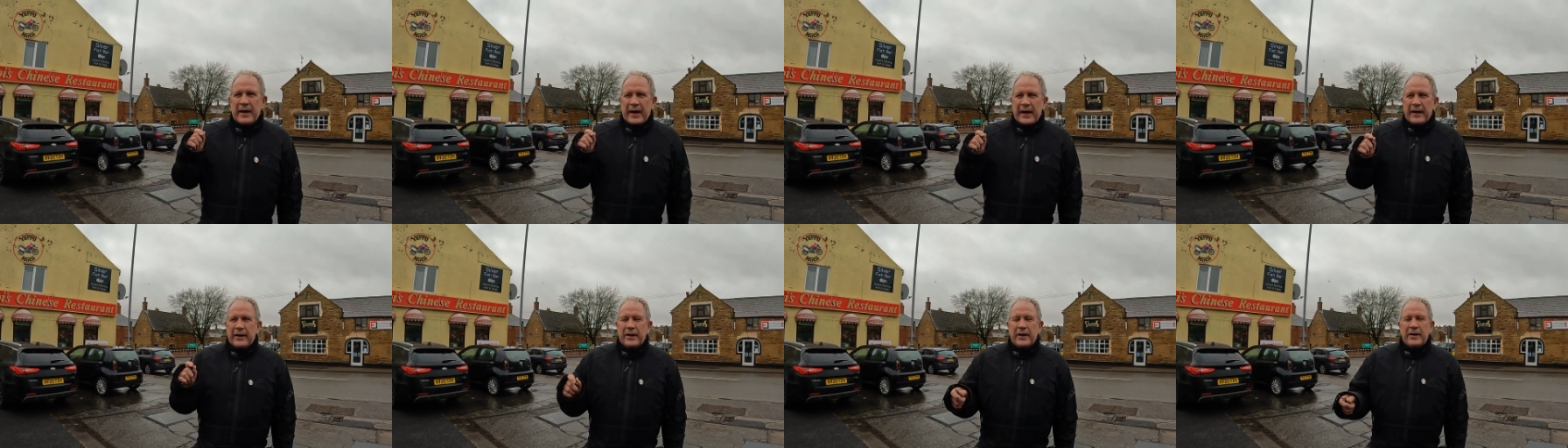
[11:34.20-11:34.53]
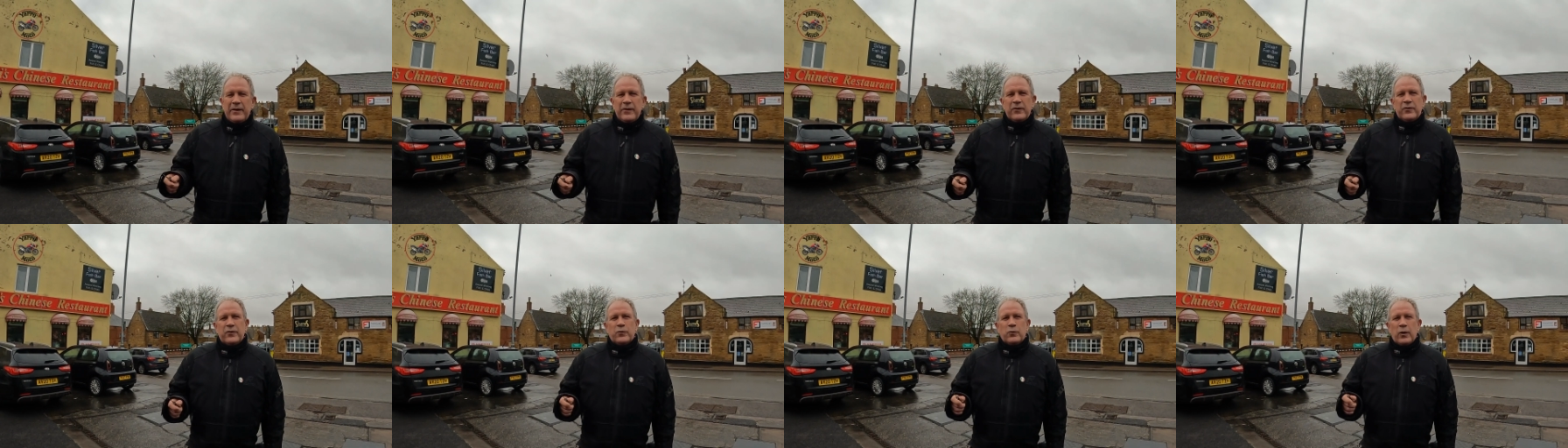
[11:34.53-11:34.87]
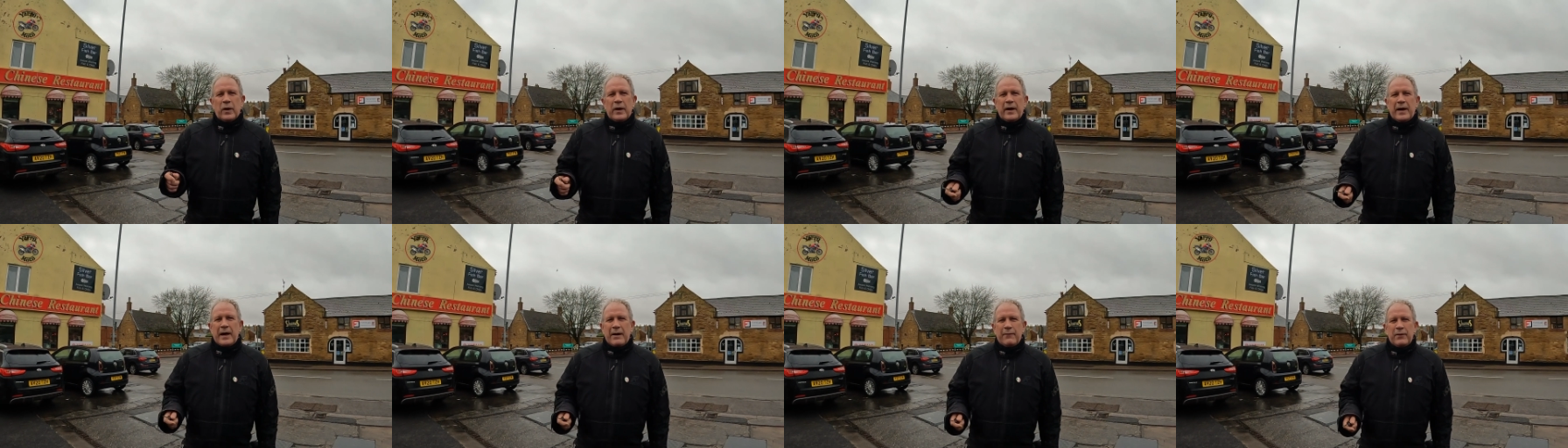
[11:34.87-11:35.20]
it is
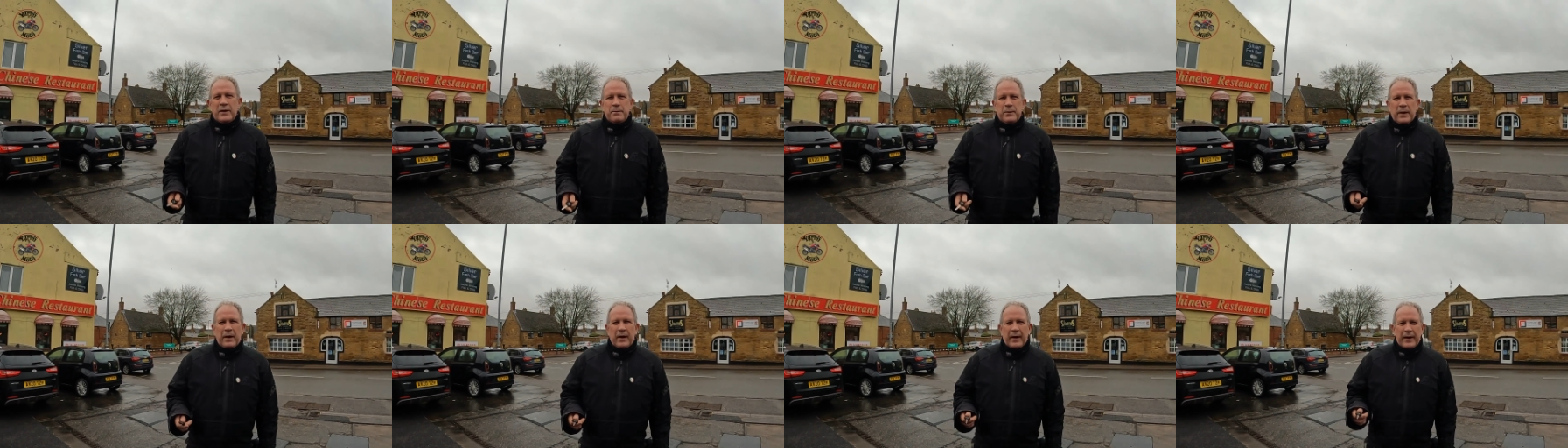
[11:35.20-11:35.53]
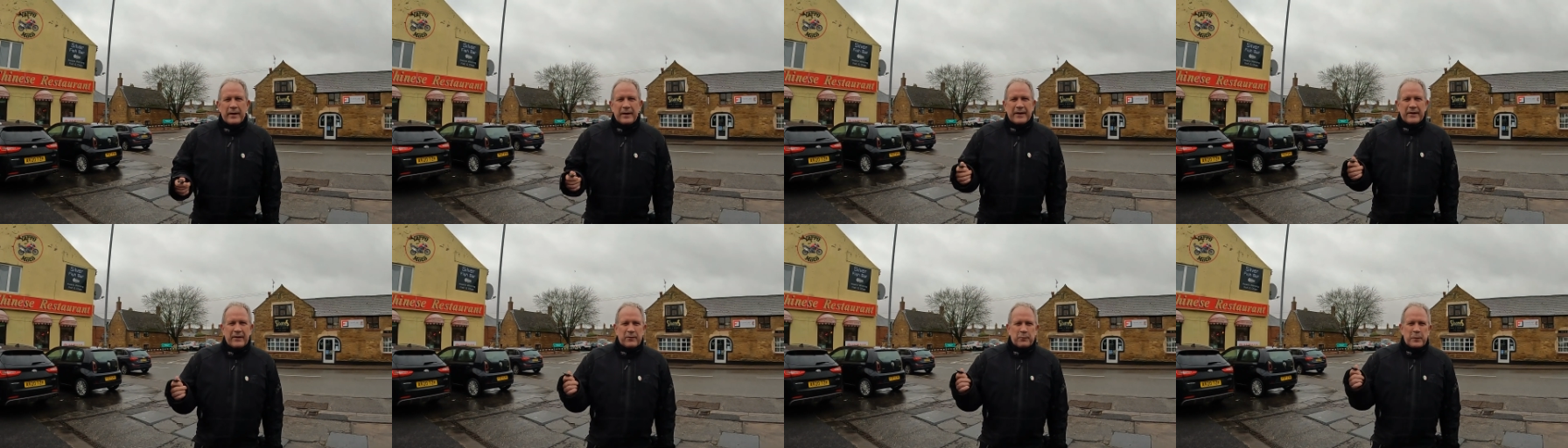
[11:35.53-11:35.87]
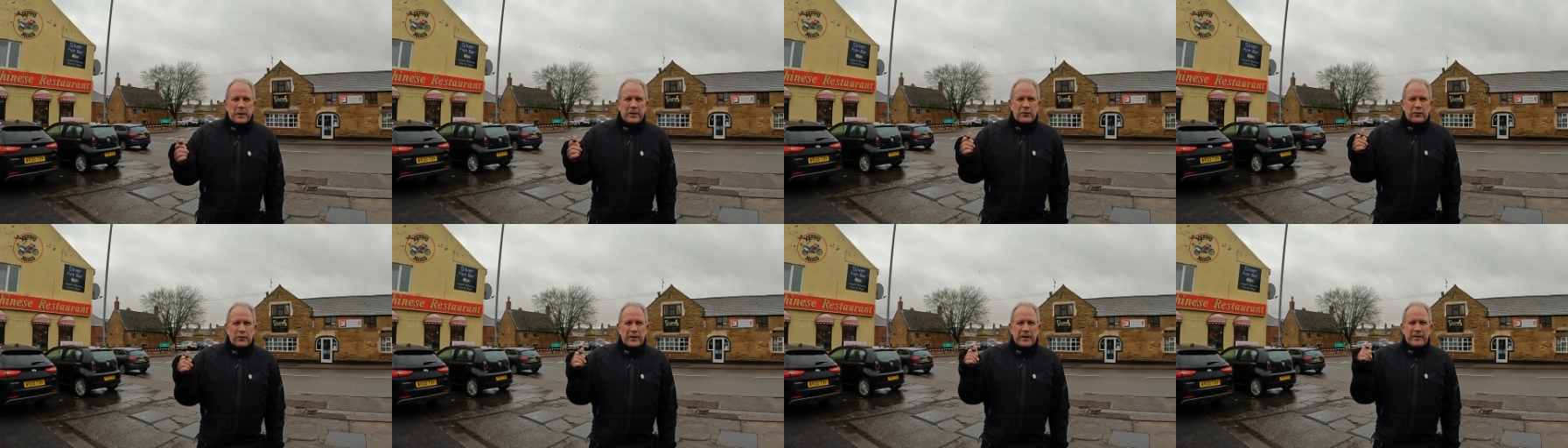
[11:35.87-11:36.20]
quite a heavy bike
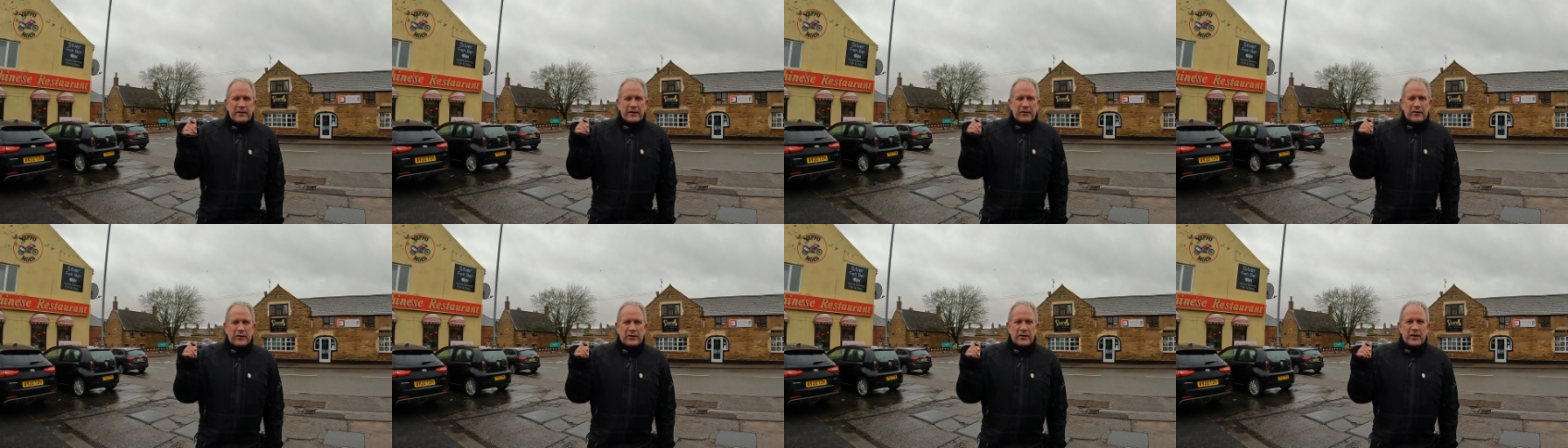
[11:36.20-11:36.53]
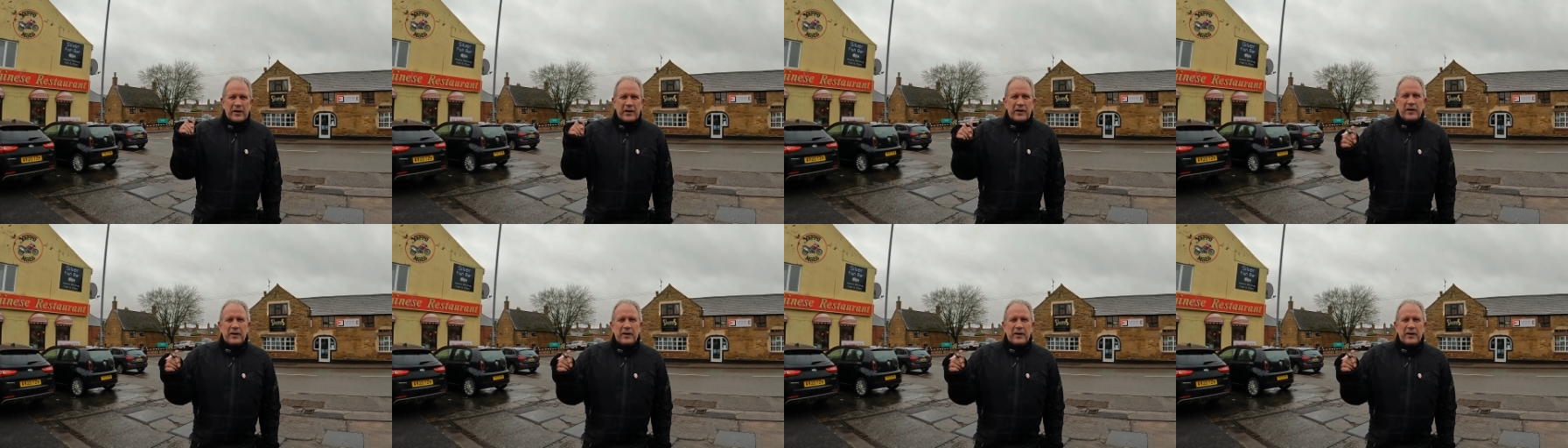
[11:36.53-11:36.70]
especially this